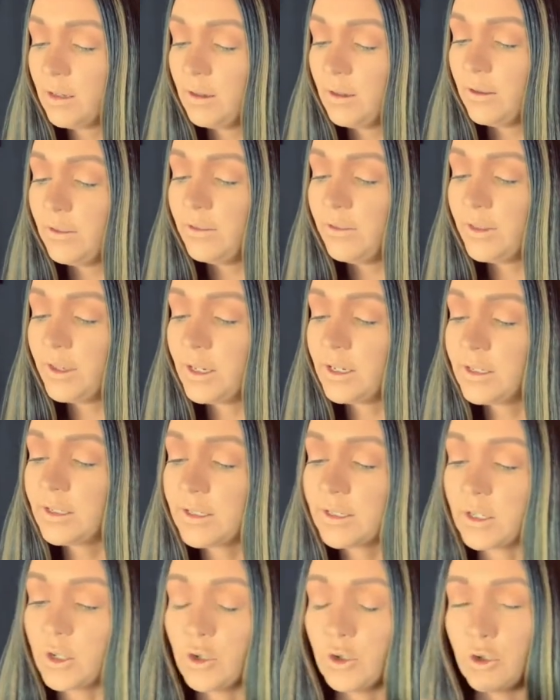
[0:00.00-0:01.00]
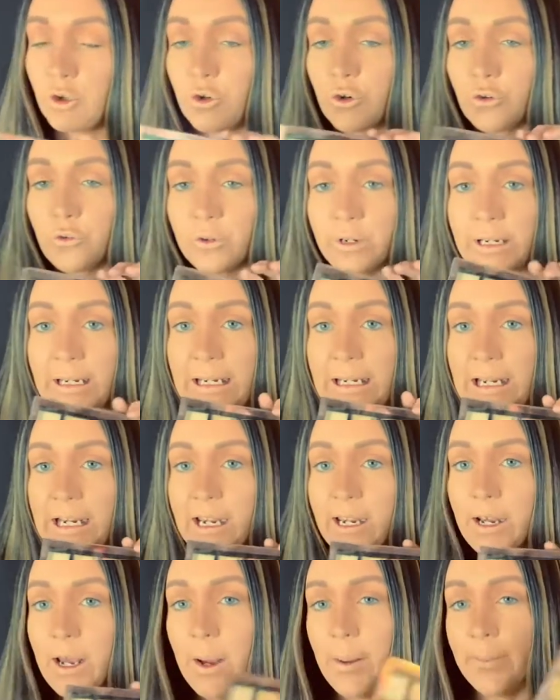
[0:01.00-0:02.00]
this
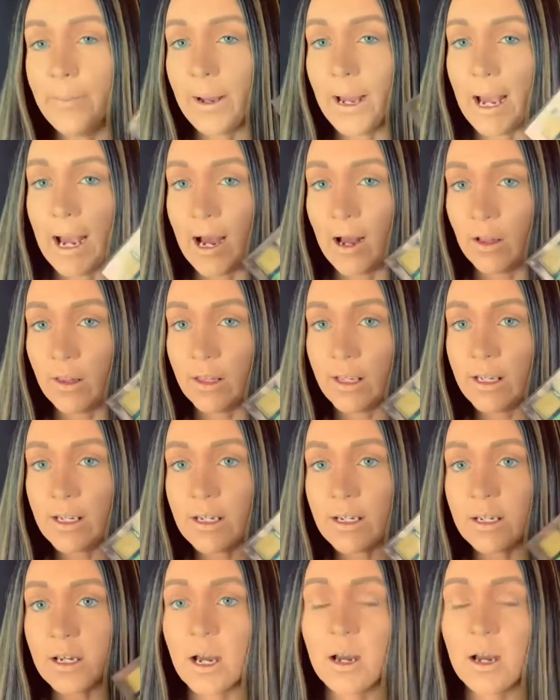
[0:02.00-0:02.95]
green palette,